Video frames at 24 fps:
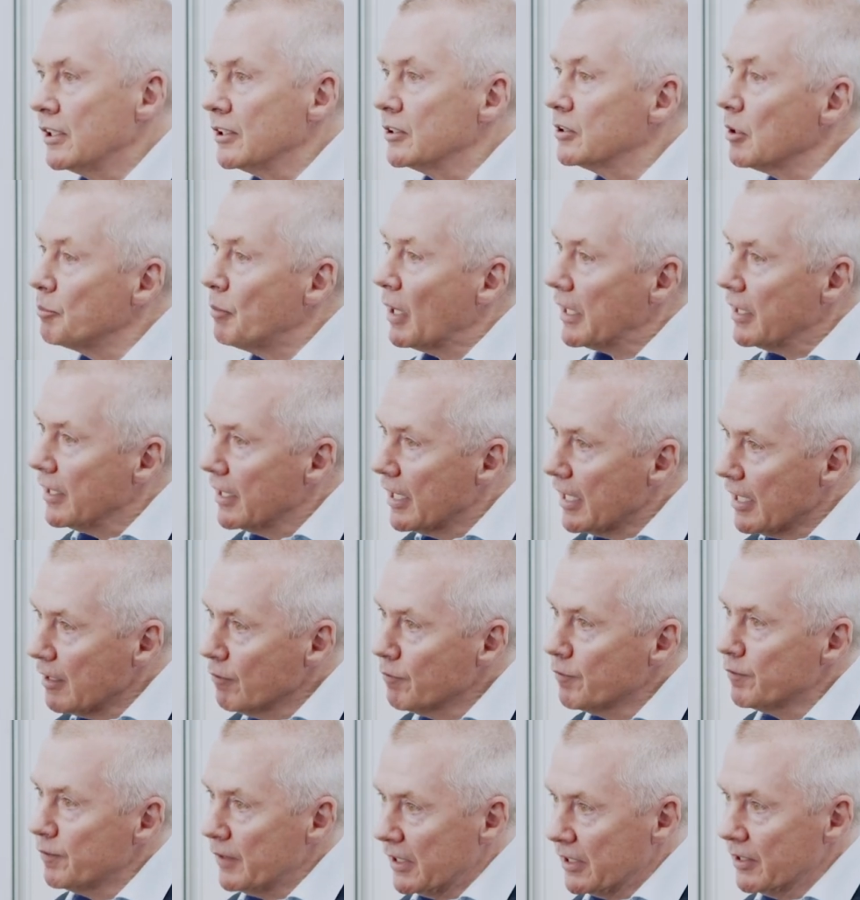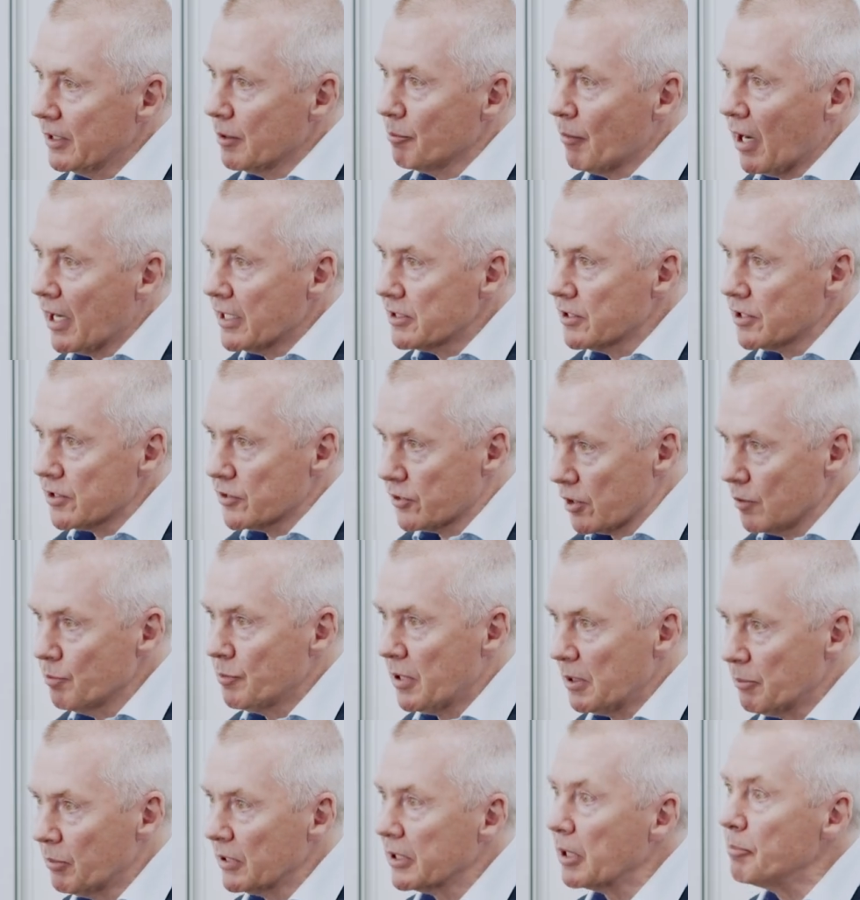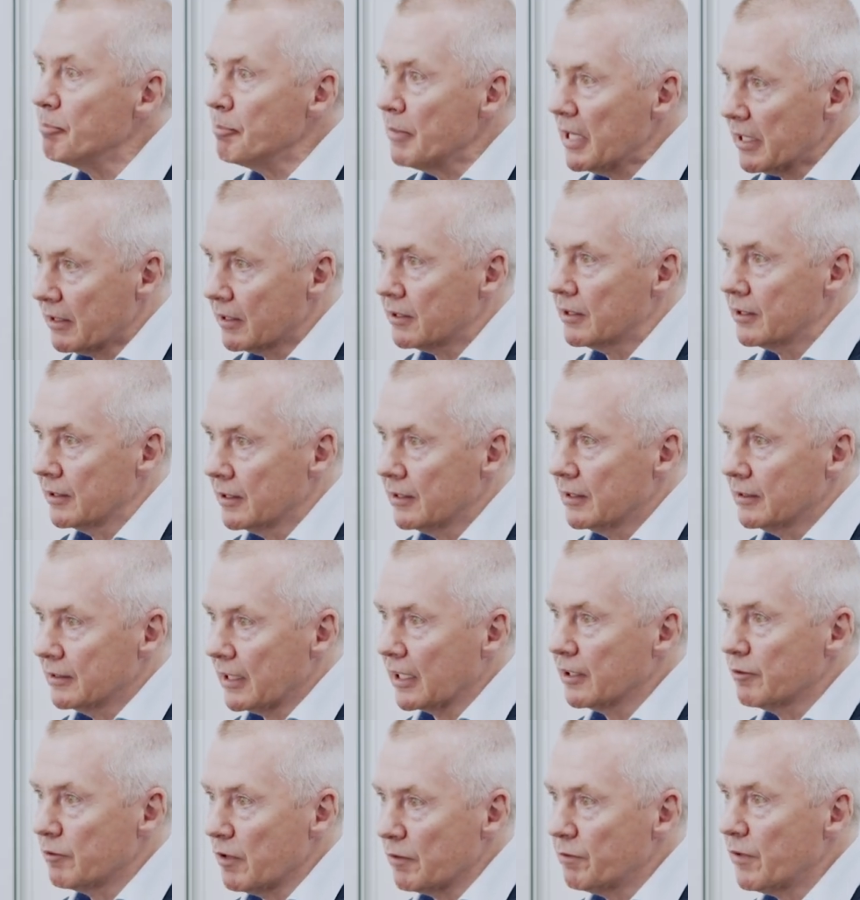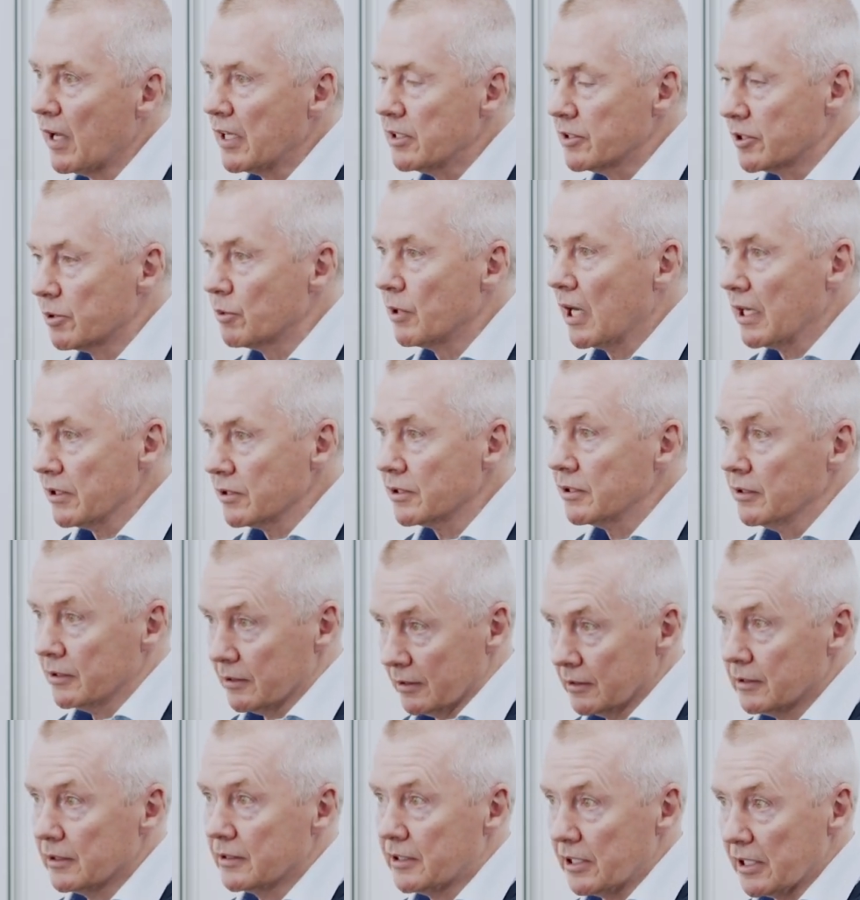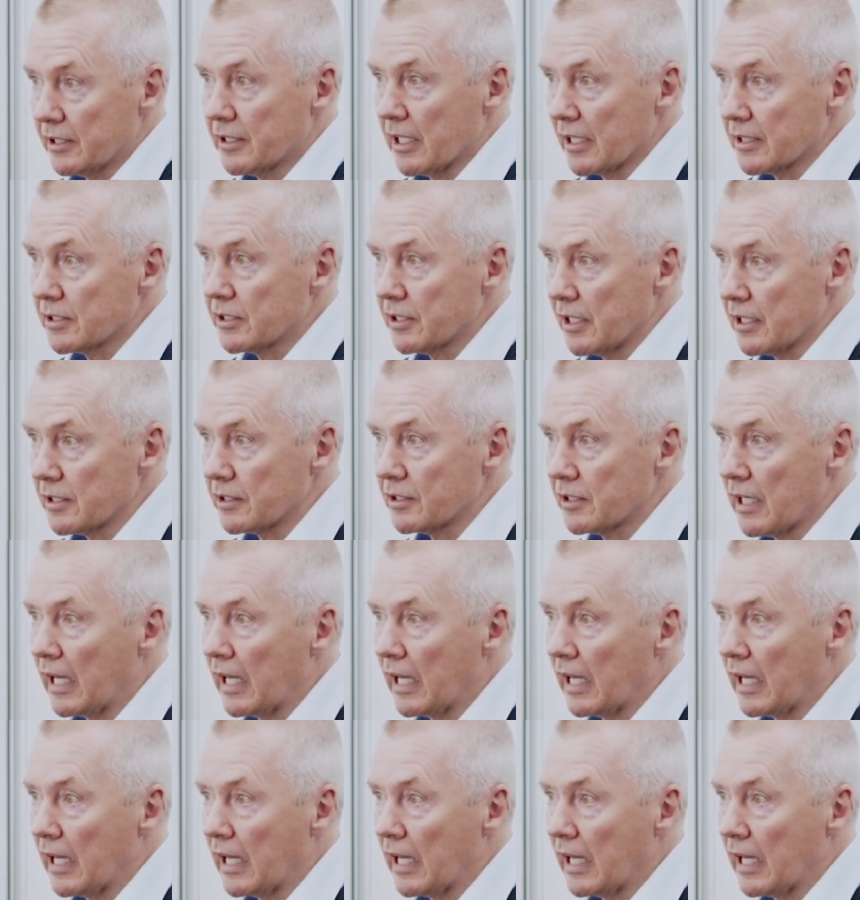The belief in the minds of some people, the myth that if you failed, you're out, did exist.